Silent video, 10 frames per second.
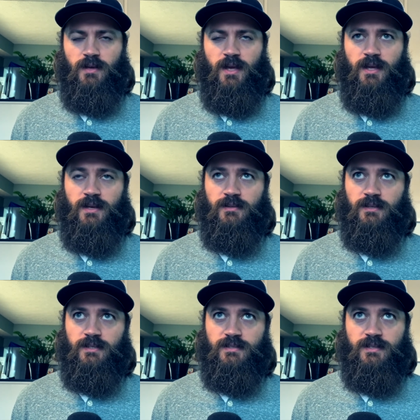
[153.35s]
and
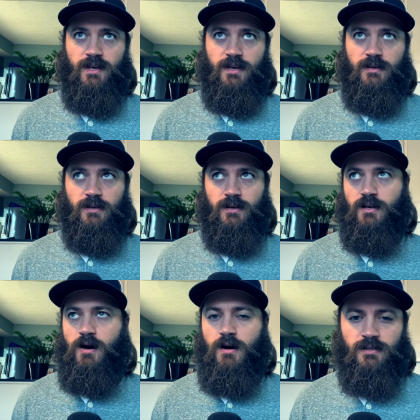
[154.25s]
let's say like a
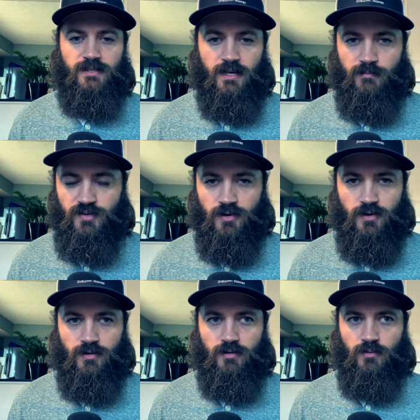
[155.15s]
concept
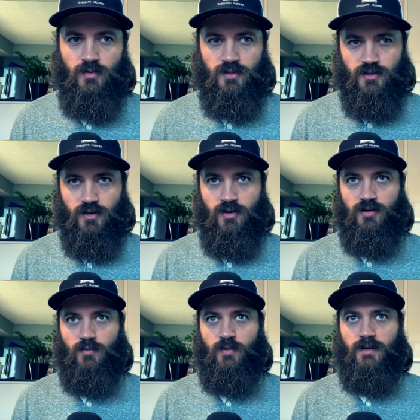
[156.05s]
song or a
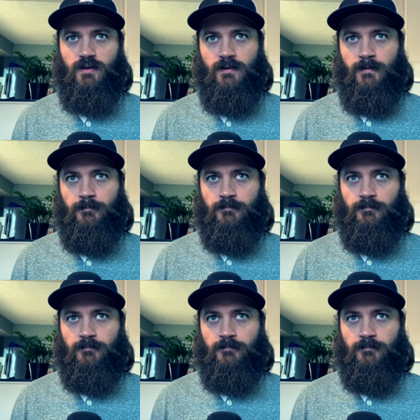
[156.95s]
song where